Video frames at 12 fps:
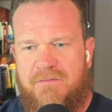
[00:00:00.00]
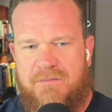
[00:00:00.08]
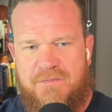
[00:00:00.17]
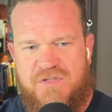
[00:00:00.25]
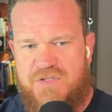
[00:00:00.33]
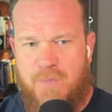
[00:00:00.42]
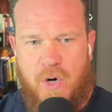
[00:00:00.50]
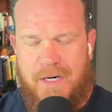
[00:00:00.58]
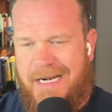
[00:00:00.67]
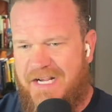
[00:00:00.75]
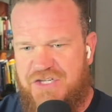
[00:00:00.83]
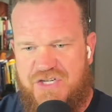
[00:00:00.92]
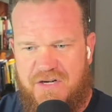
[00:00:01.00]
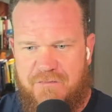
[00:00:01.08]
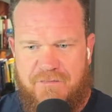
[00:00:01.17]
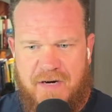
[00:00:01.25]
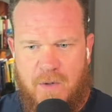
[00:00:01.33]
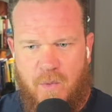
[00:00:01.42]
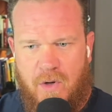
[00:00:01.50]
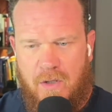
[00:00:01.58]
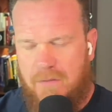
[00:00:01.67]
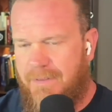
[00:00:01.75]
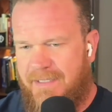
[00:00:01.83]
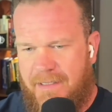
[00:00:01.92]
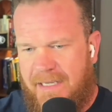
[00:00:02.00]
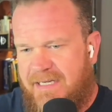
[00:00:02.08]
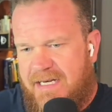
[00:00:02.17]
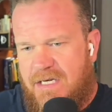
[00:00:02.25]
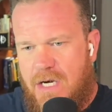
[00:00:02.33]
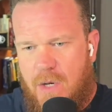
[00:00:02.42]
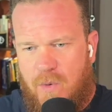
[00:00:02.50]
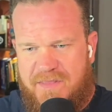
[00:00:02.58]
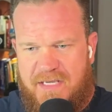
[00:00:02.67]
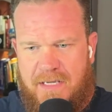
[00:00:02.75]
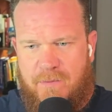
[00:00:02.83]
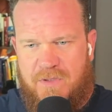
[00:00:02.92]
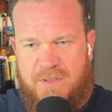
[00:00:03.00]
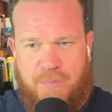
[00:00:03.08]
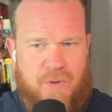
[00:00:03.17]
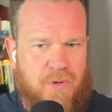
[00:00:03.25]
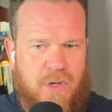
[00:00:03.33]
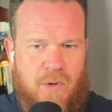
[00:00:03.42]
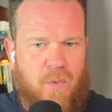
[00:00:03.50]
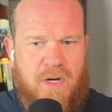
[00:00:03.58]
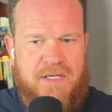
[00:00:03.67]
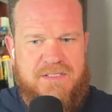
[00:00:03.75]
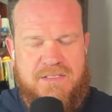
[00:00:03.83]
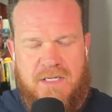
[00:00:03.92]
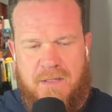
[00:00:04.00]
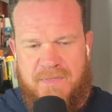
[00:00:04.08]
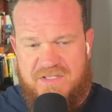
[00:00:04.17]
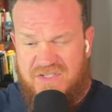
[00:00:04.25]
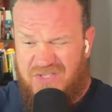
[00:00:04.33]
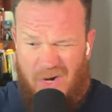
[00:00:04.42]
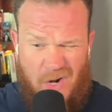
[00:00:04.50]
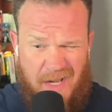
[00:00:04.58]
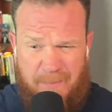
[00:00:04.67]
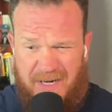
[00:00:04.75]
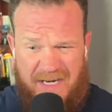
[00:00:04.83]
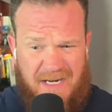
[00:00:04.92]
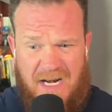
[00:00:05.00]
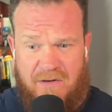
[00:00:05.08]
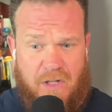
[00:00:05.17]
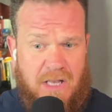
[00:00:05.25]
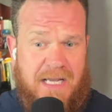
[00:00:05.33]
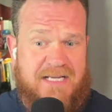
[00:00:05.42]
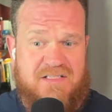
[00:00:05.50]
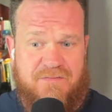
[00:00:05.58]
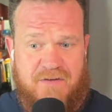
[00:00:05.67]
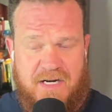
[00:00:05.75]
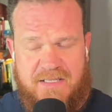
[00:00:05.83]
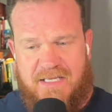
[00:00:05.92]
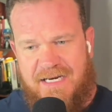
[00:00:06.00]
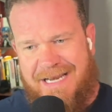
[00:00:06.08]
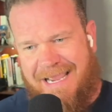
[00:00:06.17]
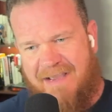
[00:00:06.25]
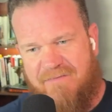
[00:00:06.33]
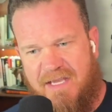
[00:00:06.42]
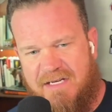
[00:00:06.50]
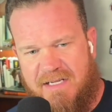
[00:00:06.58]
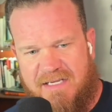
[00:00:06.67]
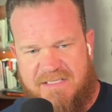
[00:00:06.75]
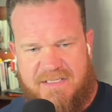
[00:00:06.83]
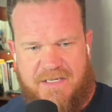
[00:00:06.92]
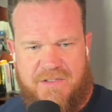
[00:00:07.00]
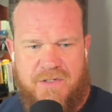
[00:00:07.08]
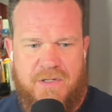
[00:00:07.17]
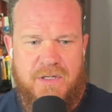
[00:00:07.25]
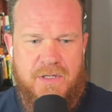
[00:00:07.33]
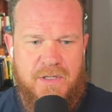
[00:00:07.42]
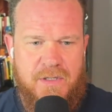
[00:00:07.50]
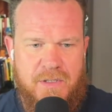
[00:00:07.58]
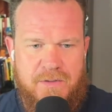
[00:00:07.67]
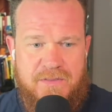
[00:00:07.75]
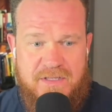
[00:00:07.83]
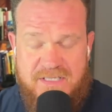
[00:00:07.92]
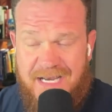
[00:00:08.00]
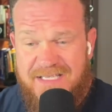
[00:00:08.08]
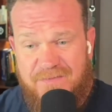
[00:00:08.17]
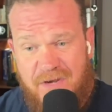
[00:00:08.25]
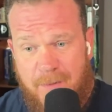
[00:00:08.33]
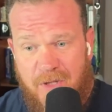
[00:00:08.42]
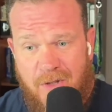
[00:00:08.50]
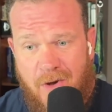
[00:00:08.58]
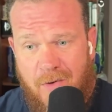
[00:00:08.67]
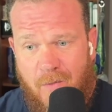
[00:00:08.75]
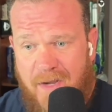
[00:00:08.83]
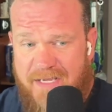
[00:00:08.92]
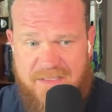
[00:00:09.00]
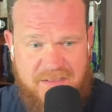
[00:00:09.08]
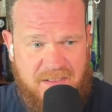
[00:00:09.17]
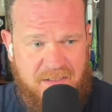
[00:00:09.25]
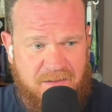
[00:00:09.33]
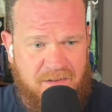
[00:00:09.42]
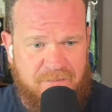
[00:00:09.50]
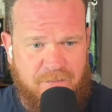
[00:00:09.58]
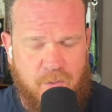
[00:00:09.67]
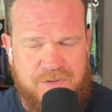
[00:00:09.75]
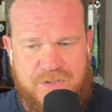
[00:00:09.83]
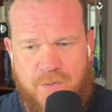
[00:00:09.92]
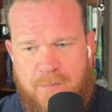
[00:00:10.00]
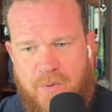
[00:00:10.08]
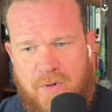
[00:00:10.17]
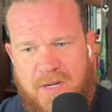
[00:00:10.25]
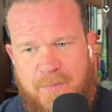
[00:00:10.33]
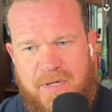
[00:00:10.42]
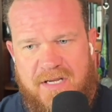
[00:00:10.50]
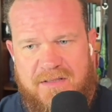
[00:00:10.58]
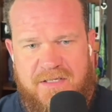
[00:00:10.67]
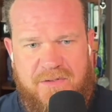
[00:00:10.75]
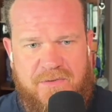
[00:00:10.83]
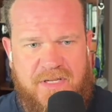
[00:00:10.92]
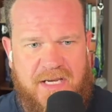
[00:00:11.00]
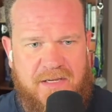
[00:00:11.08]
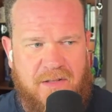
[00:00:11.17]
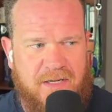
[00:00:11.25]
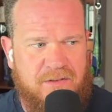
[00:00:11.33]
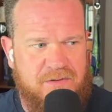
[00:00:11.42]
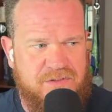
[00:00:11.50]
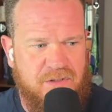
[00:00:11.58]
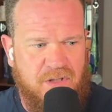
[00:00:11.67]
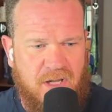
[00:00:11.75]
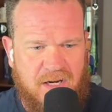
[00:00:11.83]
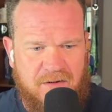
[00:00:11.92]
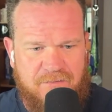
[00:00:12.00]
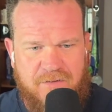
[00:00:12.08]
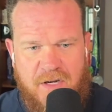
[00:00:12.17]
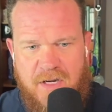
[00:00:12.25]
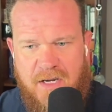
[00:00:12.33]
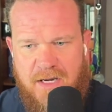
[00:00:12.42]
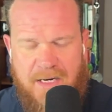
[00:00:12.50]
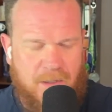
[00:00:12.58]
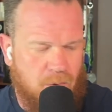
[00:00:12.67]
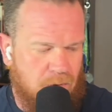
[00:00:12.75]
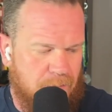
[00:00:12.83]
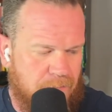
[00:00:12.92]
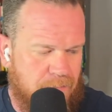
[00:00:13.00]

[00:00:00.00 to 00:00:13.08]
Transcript: smart next gen firewall, it didn't know what the protocol was. It saw it, but it didn't classify it. They didn't have that dissector. These guys have come a long ways. The Forrester report I put out the other day, like there's a lot of our,